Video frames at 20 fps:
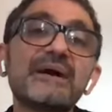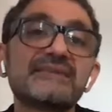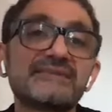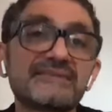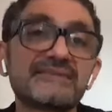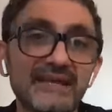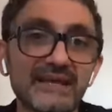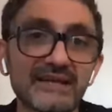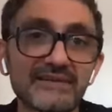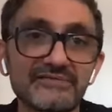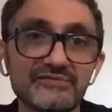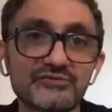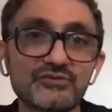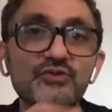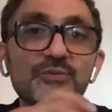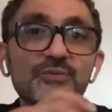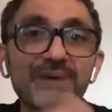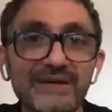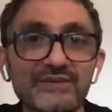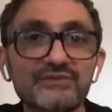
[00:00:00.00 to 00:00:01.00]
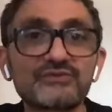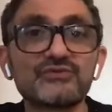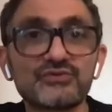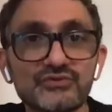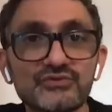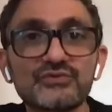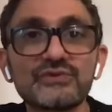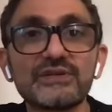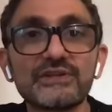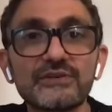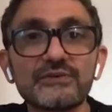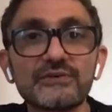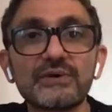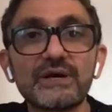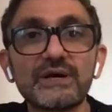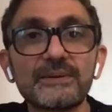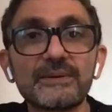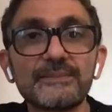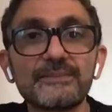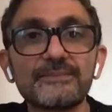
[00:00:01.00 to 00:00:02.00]
I need myself to go back to
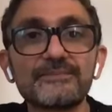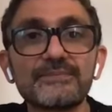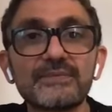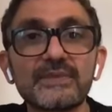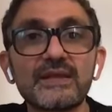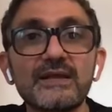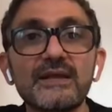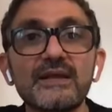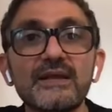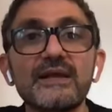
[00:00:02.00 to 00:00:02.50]
school in a way.